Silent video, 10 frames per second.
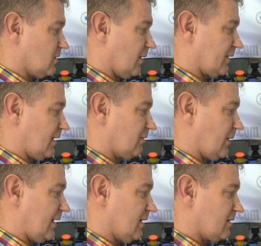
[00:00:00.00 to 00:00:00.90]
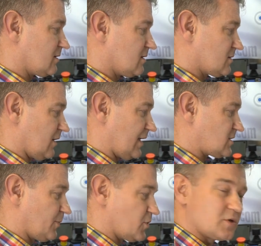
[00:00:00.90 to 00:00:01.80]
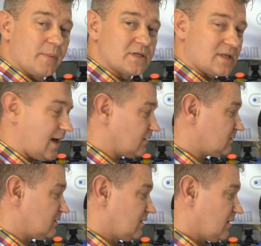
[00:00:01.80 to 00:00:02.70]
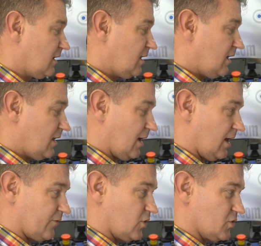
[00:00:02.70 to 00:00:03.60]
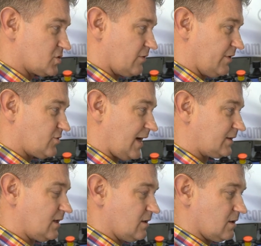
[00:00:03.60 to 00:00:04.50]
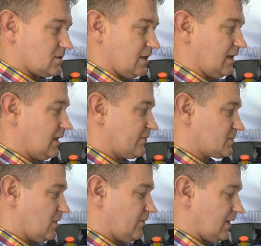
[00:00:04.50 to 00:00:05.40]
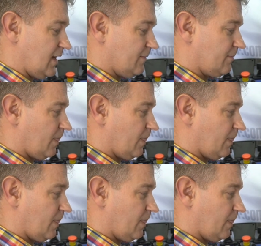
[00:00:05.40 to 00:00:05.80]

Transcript: Oh, I'm going the wrong way there. So that's to push the piston out. And of course, to retract it, you can see the levers moving there.